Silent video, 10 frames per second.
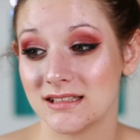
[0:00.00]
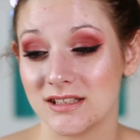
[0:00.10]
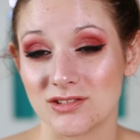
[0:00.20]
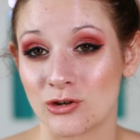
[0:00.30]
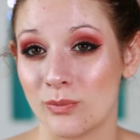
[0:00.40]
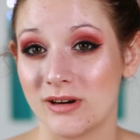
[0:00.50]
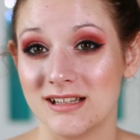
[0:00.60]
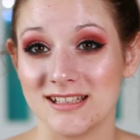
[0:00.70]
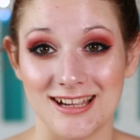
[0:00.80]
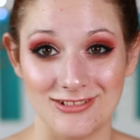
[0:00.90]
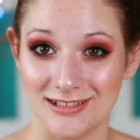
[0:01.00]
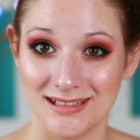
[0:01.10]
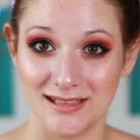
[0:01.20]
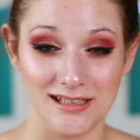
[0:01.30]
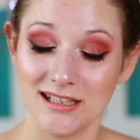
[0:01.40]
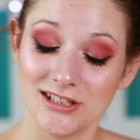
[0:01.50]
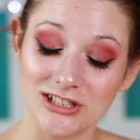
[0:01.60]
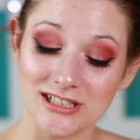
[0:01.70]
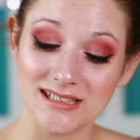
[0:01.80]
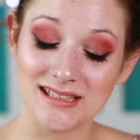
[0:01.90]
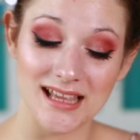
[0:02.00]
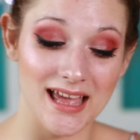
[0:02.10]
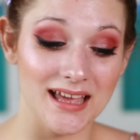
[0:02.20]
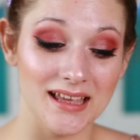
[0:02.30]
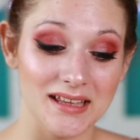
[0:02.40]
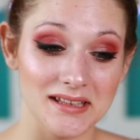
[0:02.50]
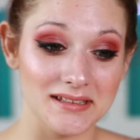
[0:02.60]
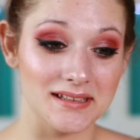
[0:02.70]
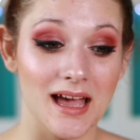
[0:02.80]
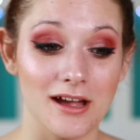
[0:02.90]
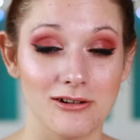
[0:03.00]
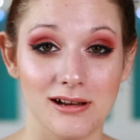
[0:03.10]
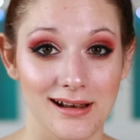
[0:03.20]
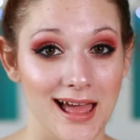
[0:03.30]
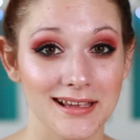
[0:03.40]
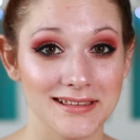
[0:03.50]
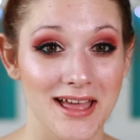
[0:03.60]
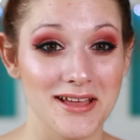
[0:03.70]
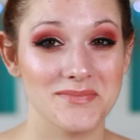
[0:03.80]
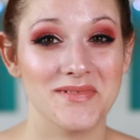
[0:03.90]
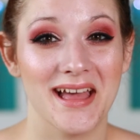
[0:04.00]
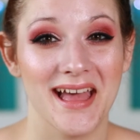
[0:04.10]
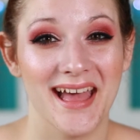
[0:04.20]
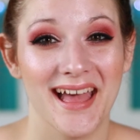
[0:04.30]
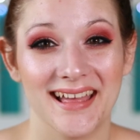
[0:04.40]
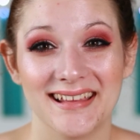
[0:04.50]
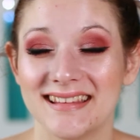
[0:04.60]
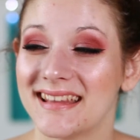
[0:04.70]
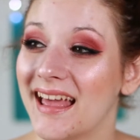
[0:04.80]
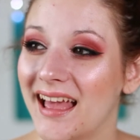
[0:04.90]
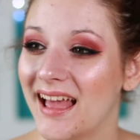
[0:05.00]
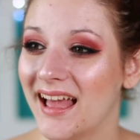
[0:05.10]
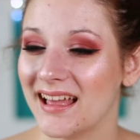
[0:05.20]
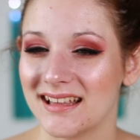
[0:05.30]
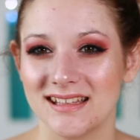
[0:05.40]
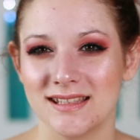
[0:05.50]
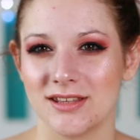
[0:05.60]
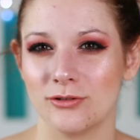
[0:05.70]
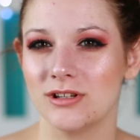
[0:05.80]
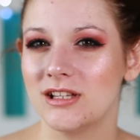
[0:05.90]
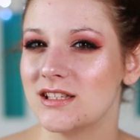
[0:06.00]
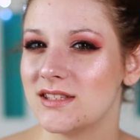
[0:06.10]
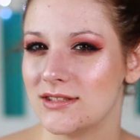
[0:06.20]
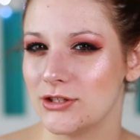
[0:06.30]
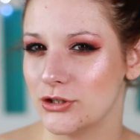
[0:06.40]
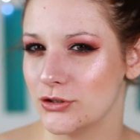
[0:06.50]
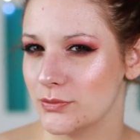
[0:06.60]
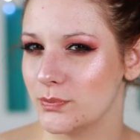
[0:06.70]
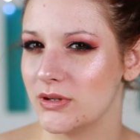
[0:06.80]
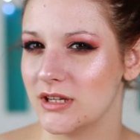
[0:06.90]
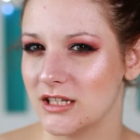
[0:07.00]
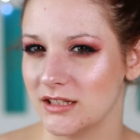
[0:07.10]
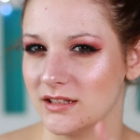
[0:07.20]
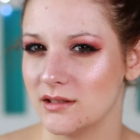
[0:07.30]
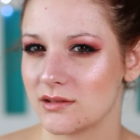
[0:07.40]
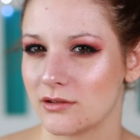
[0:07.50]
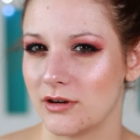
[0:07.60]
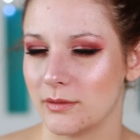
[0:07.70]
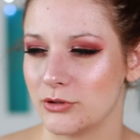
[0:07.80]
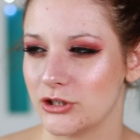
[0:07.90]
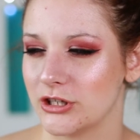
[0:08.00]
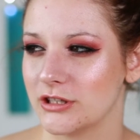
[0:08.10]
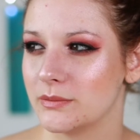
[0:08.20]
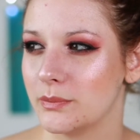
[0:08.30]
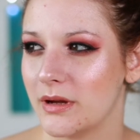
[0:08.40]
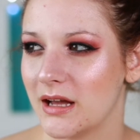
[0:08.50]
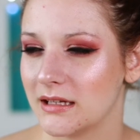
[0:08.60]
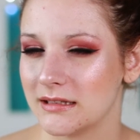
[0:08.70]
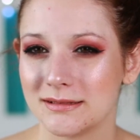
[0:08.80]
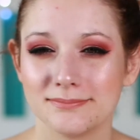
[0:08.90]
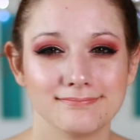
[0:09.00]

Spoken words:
The strawberries are really delicious, and I really like them. And this is a really stupid description, but